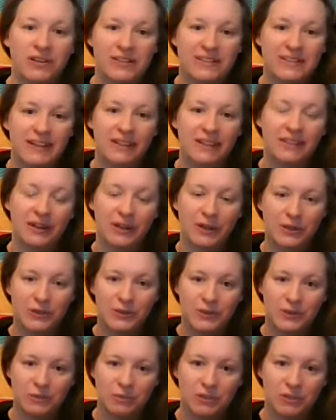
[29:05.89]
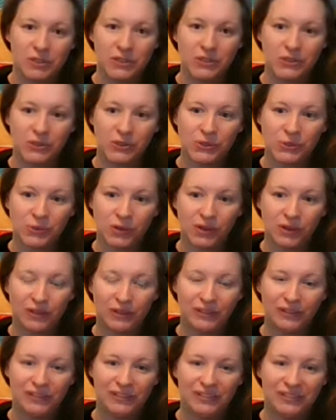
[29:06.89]
to say thank you so much to you
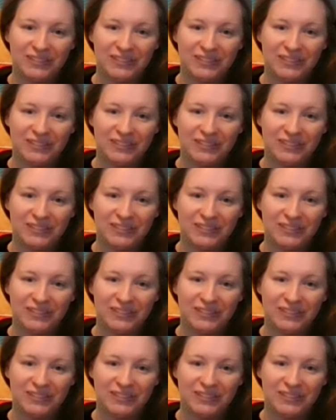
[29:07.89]
all.